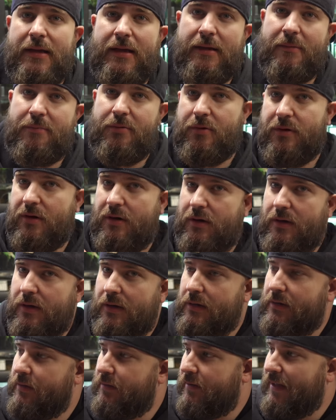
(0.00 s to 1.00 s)
and put it
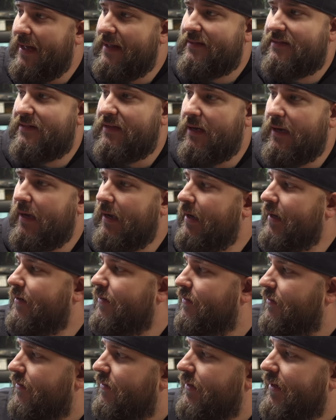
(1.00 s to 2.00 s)
on that side
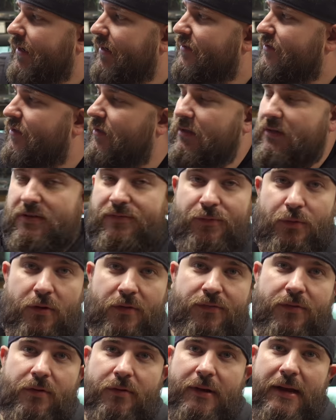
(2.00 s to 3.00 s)
next to this four
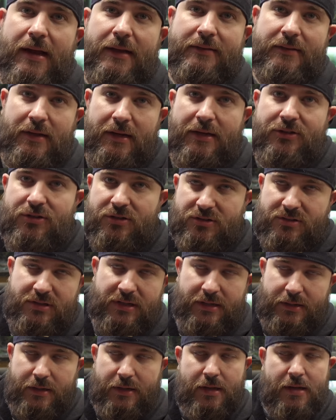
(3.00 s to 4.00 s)
foot rack that I just
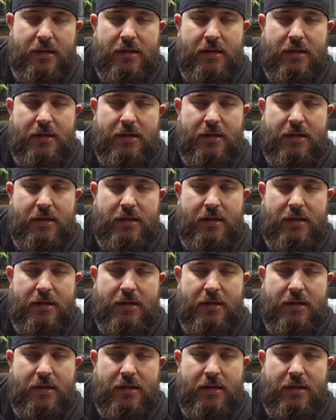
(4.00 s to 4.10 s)
did,